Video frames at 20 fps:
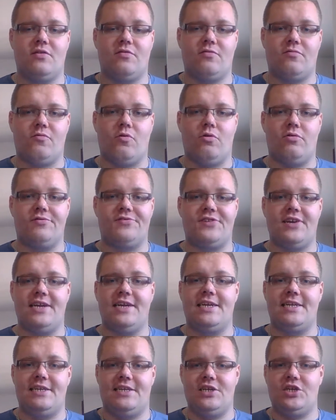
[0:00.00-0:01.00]
rolls, in
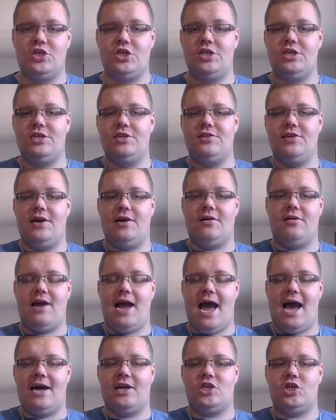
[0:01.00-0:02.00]
addition to their
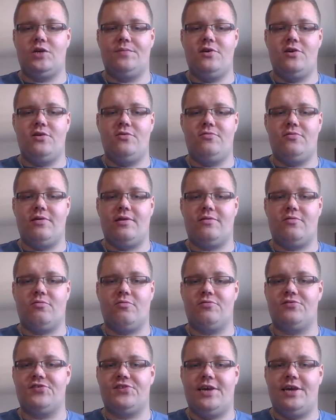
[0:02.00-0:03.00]
attribute
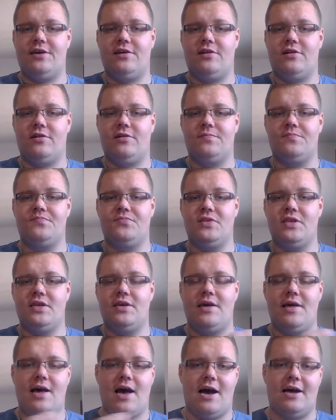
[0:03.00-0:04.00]
or skill,
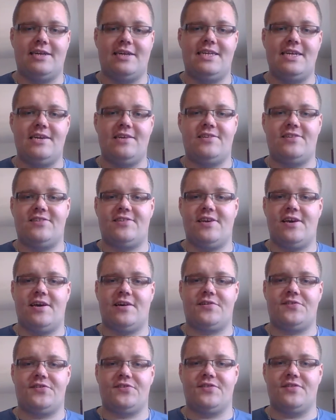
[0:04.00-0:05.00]
a
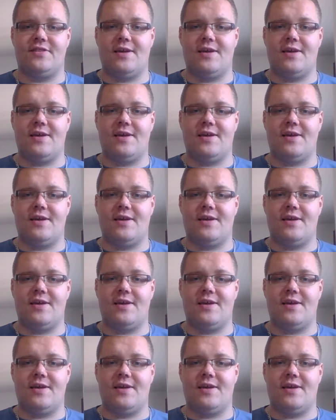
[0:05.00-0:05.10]
d6.